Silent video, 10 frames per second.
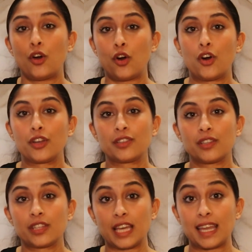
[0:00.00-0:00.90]

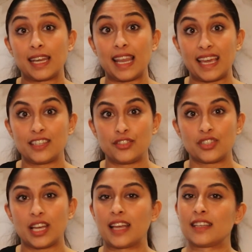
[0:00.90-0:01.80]
on that
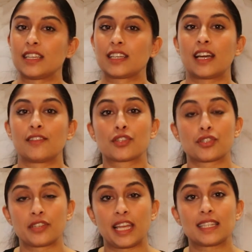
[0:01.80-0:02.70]
ledge and it kind of
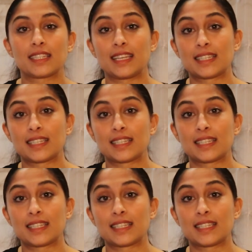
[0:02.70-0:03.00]
creates a